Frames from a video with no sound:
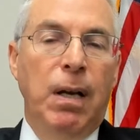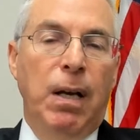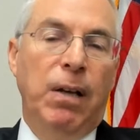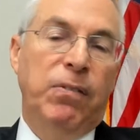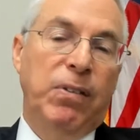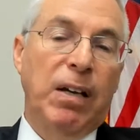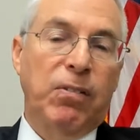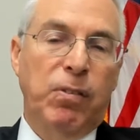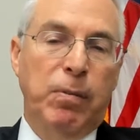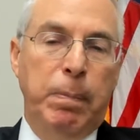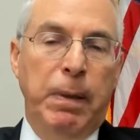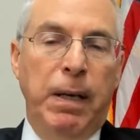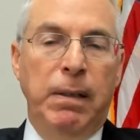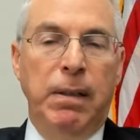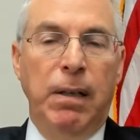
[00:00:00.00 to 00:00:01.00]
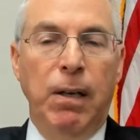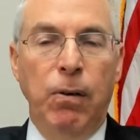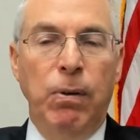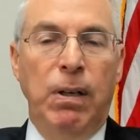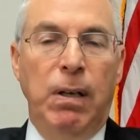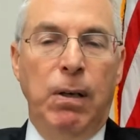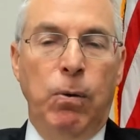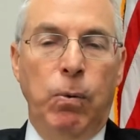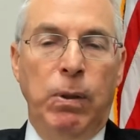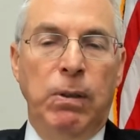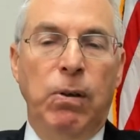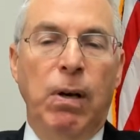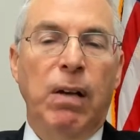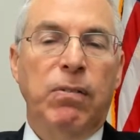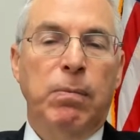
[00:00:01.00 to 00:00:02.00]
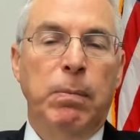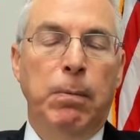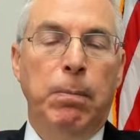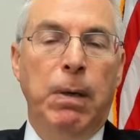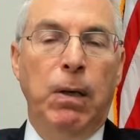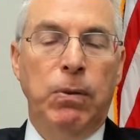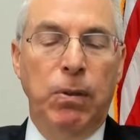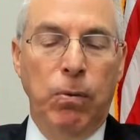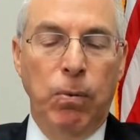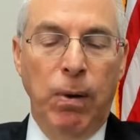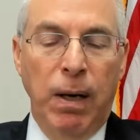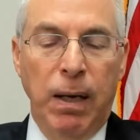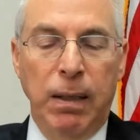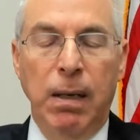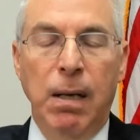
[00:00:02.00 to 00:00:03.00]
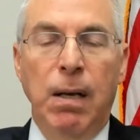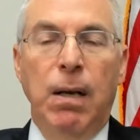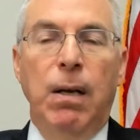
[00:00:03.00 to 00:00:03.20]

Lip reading: as I explained earlier when you asked me about Iran.